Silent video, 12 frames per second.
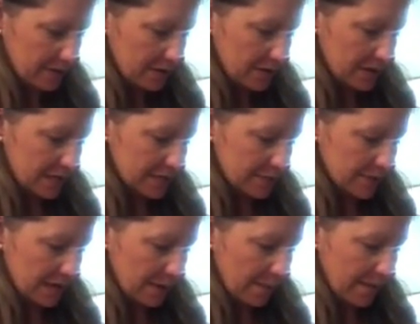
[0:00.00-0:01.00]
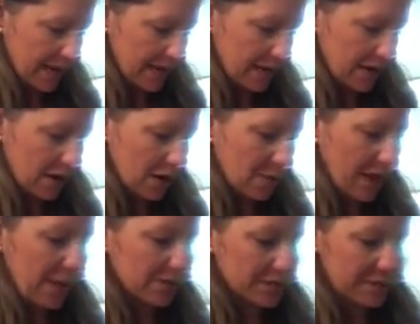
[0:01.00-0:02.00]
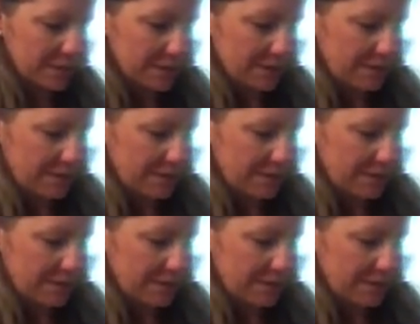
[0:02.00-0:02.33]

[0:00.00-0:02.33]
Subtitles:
because we're gonna make our mouse.